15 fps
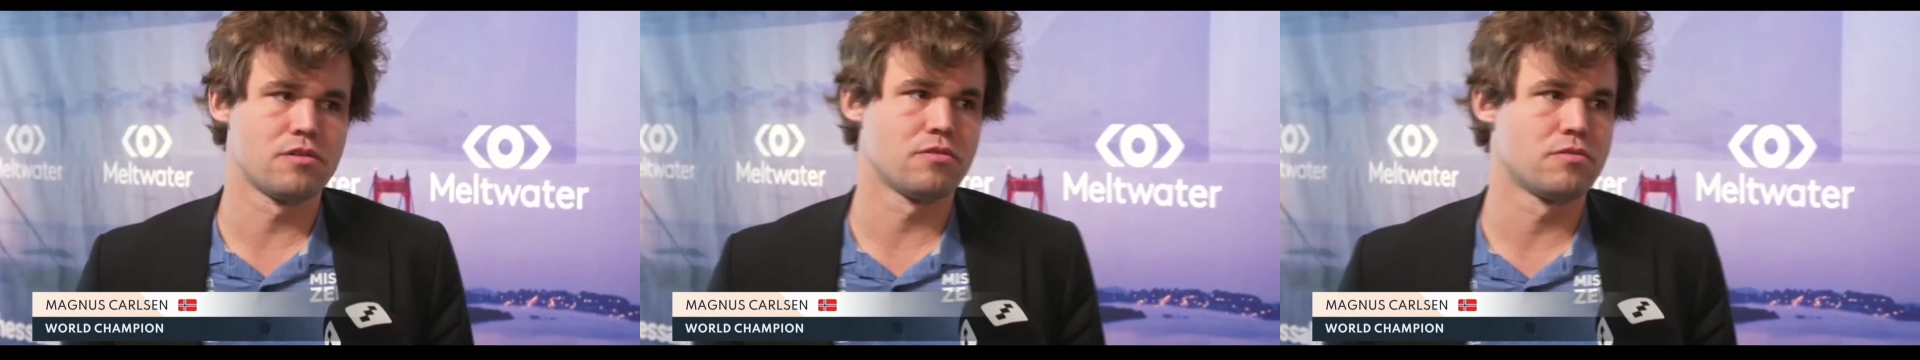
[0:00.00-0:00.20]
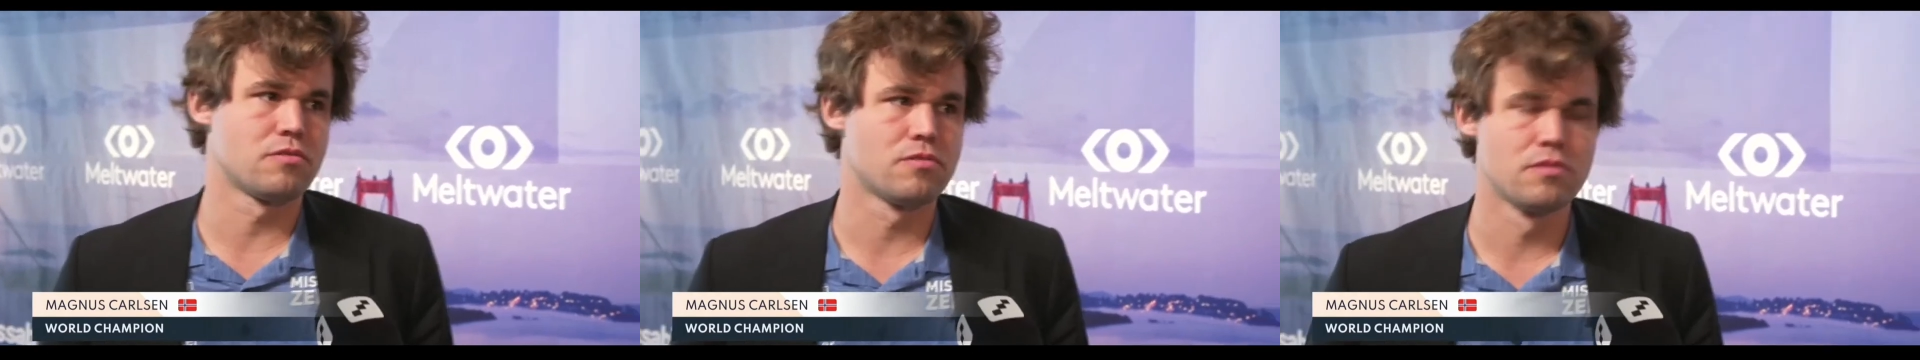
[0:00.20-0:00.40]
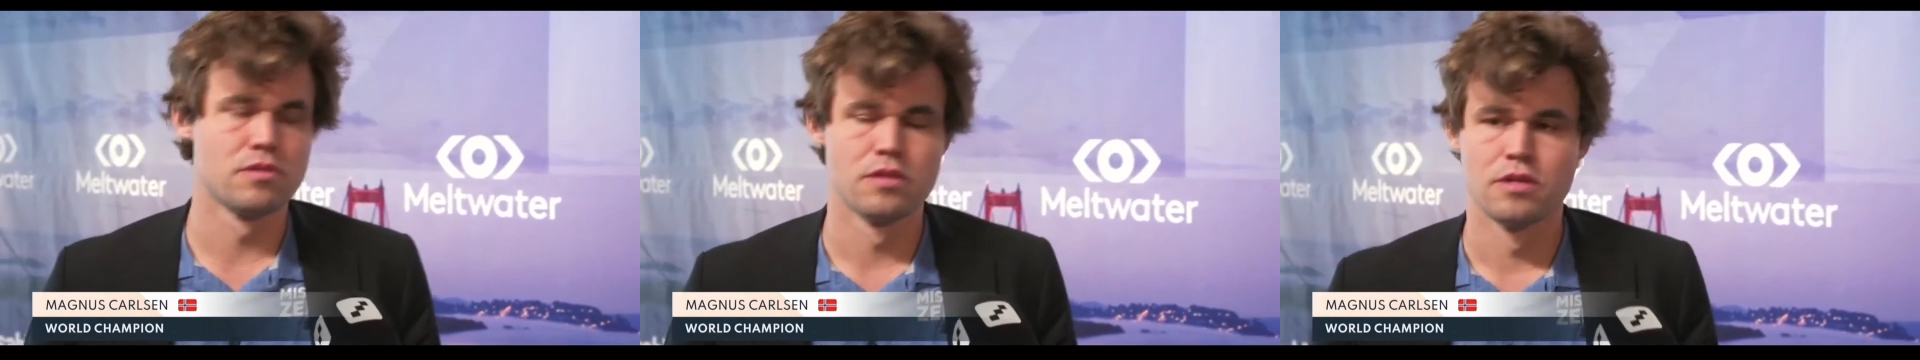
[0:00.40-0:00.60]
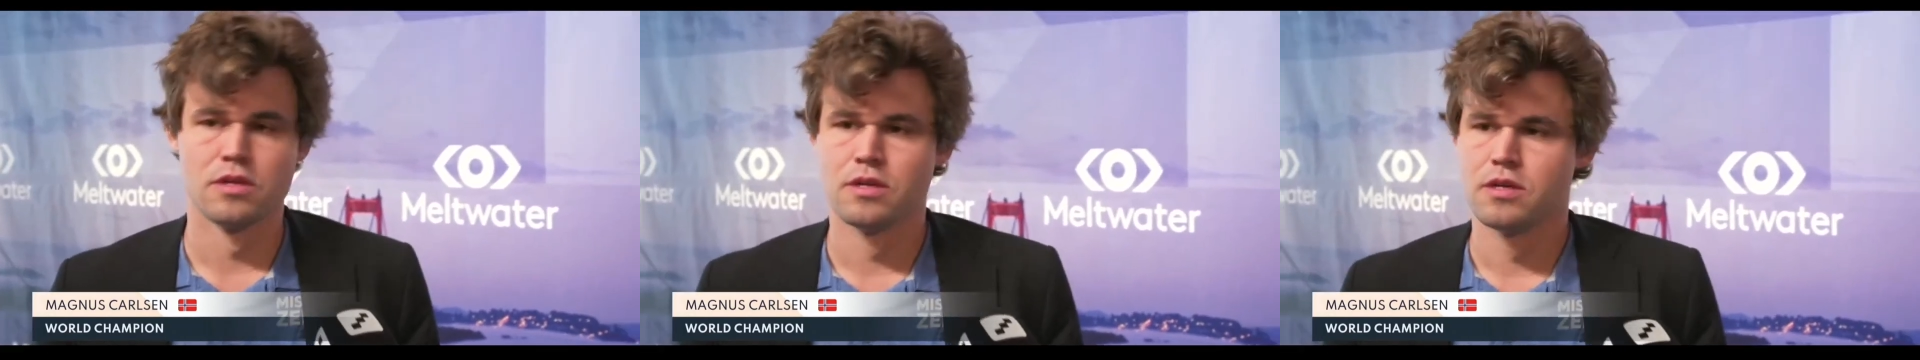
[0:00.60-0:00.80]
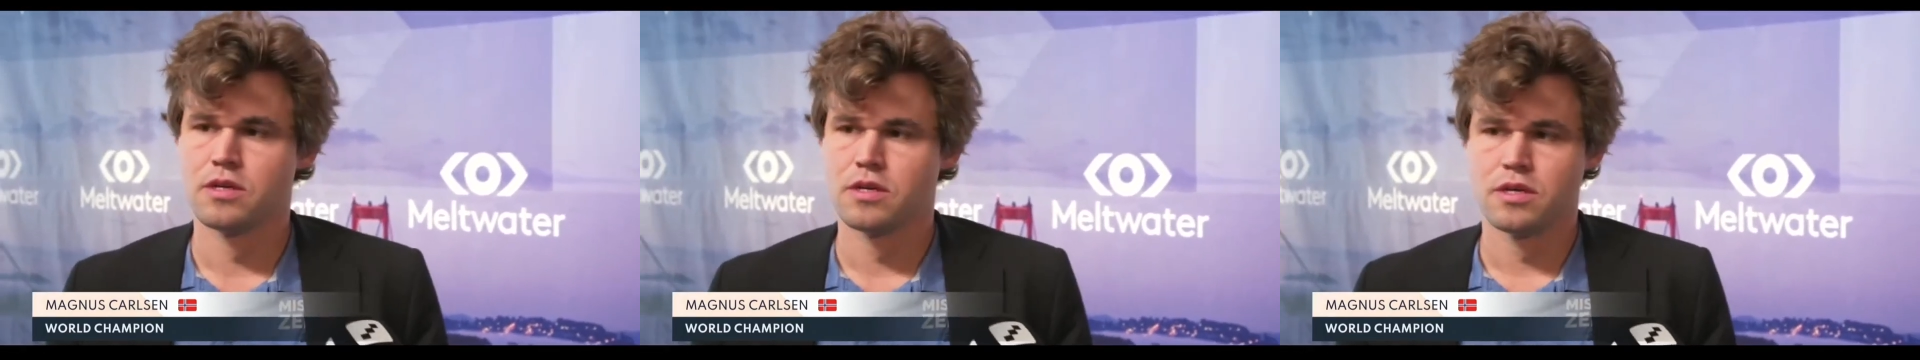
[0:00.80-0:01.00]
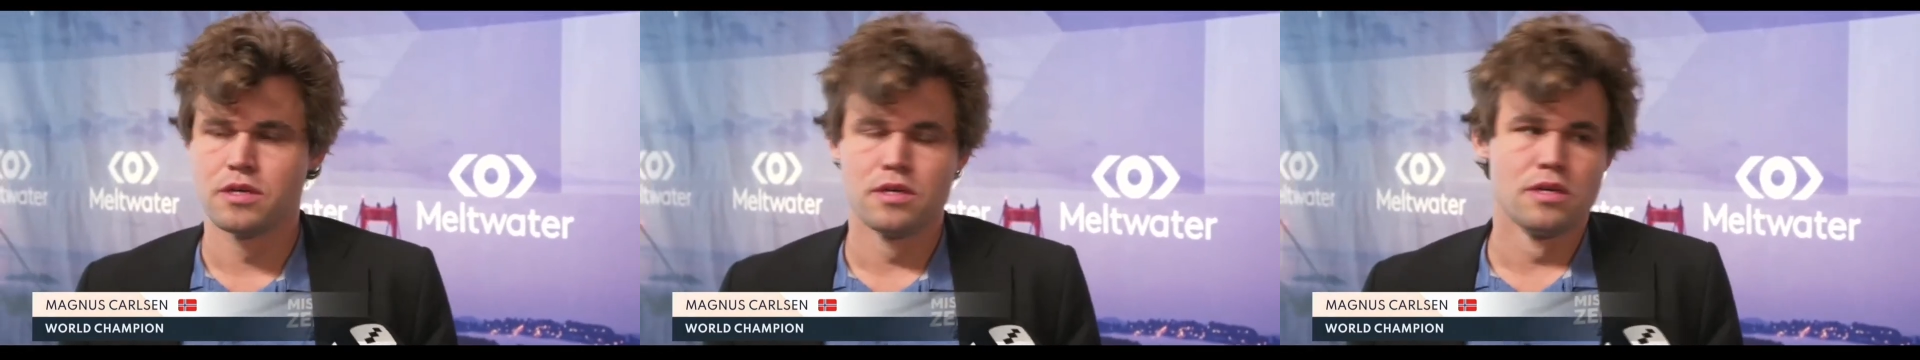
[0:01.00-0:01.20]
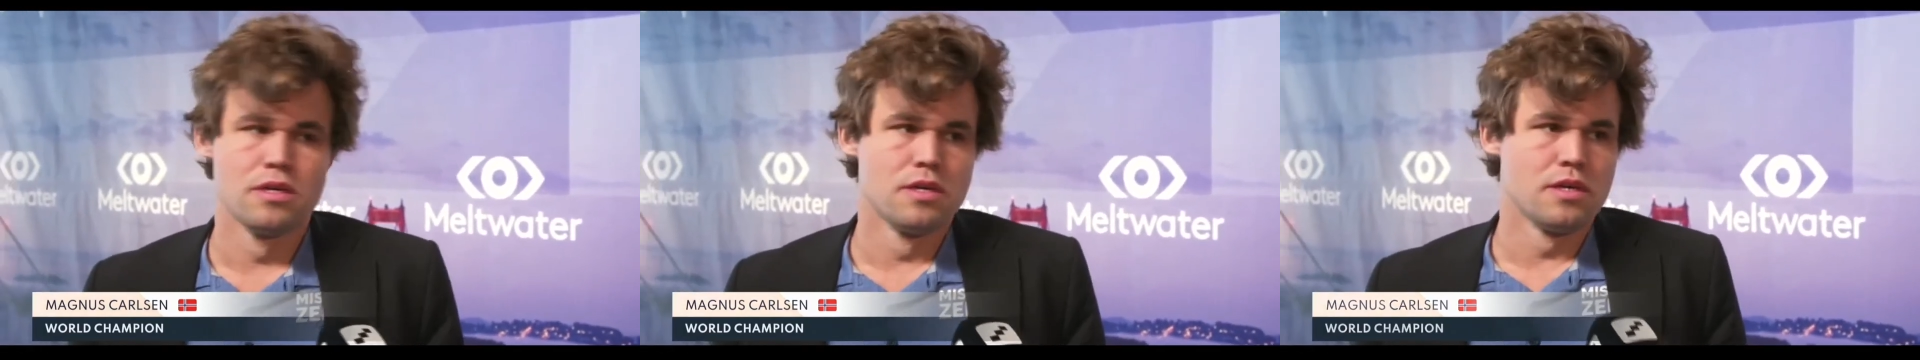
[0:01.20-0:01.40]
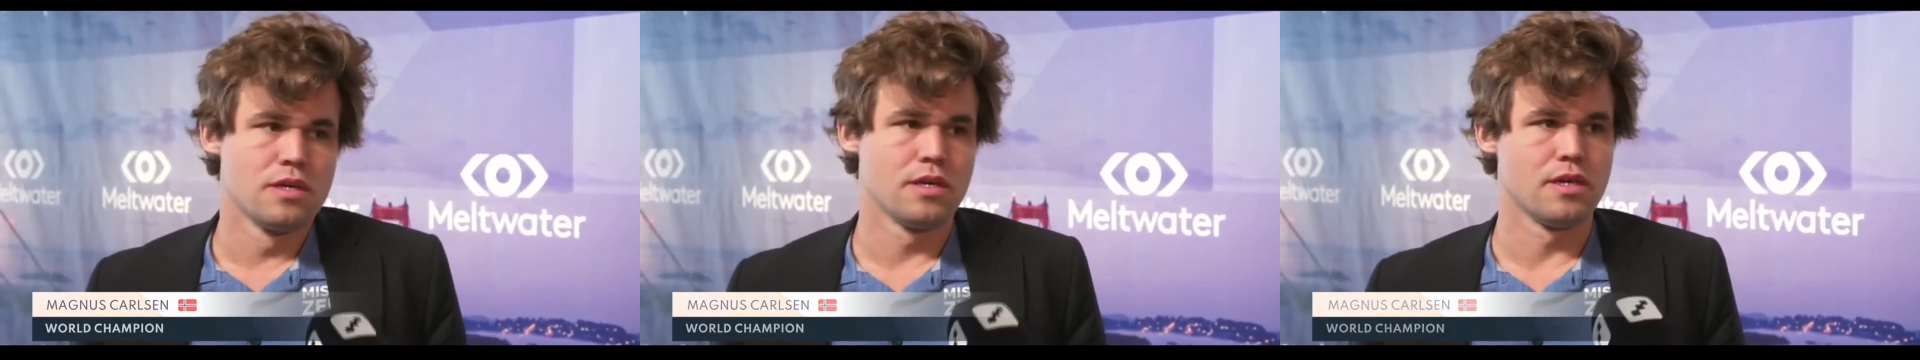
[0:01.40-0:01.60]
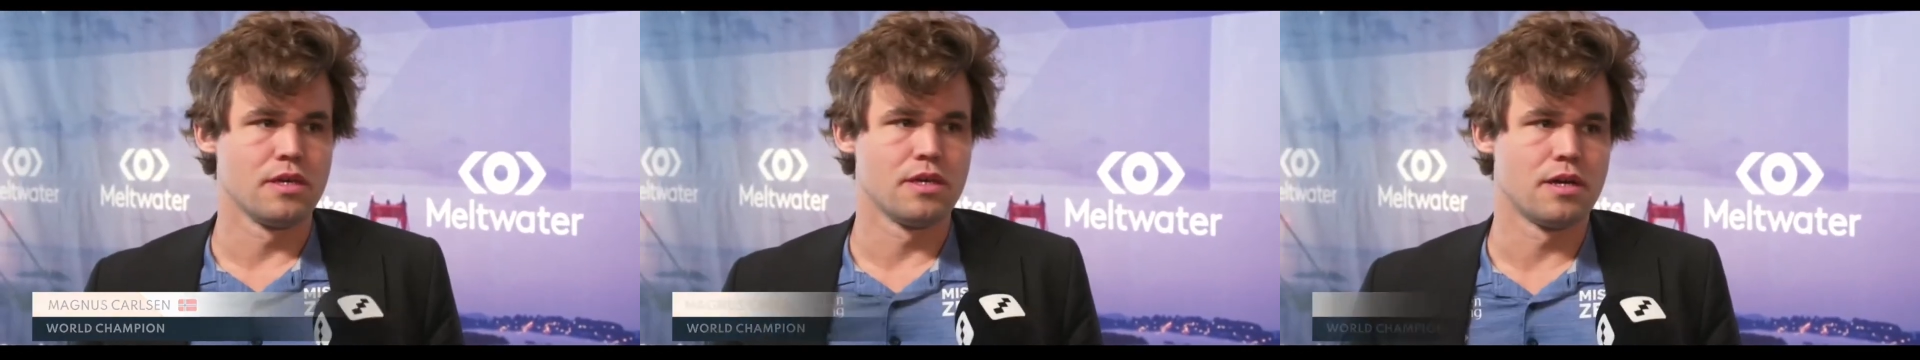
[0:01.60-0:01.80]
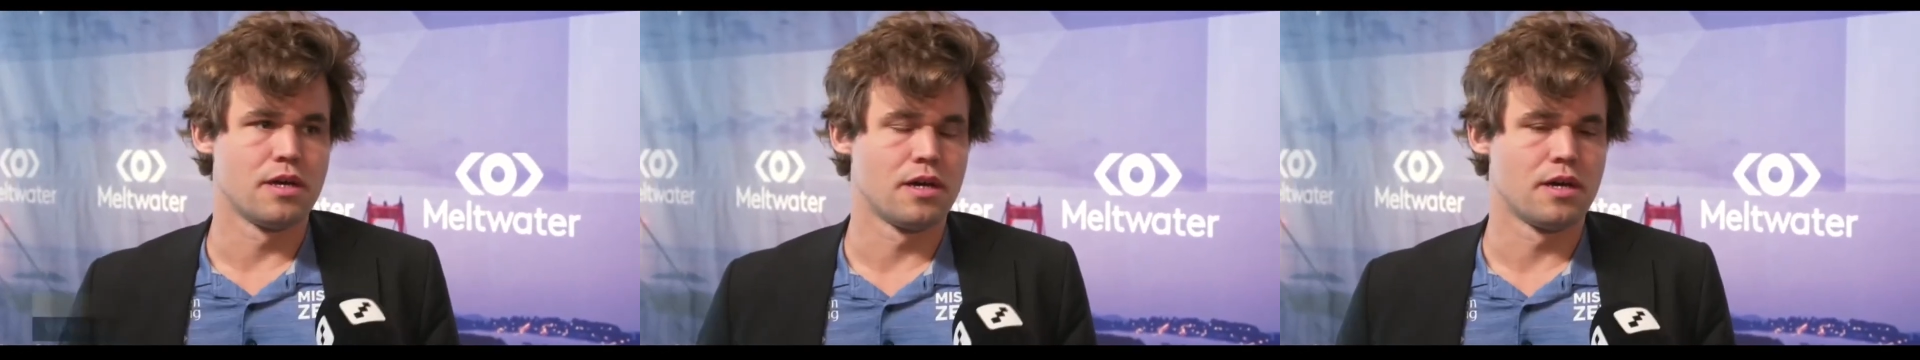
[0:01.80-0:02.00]
so
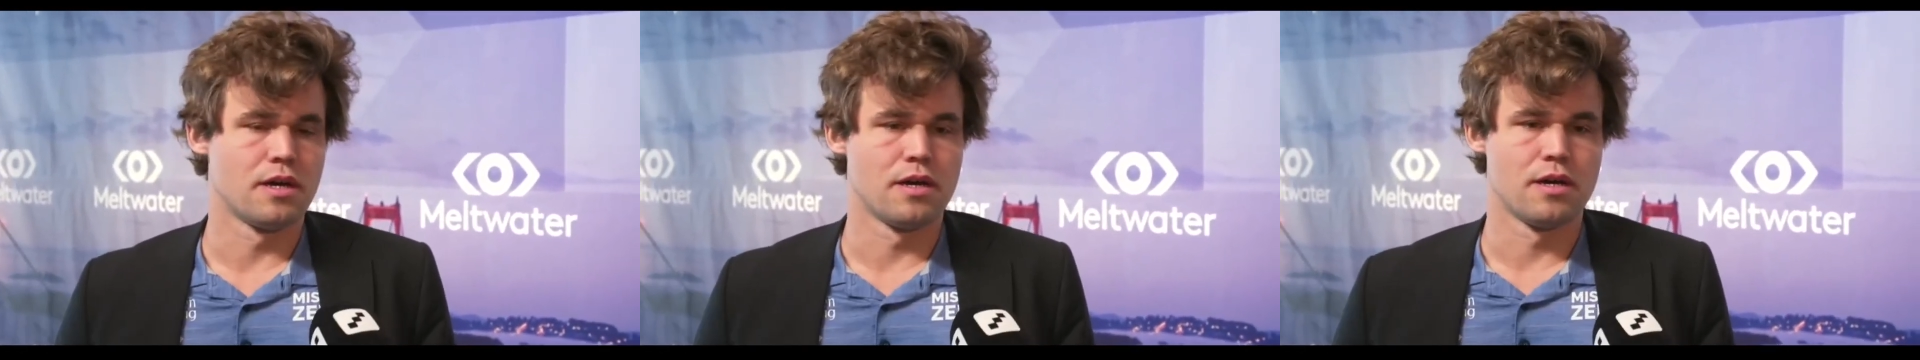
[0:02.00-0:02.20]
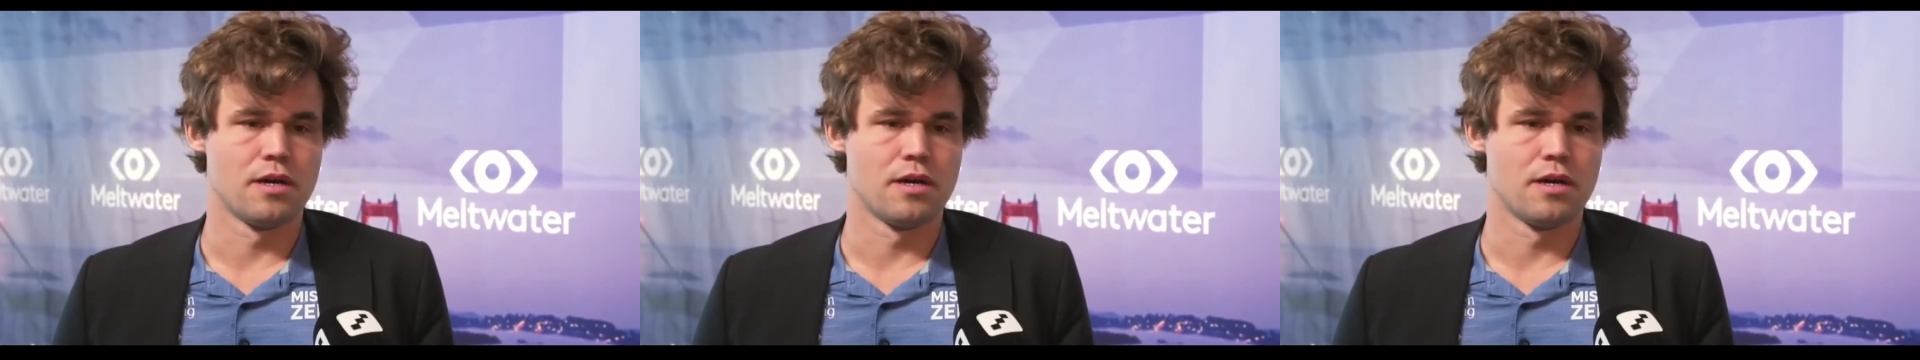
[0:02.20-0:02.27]
he uh,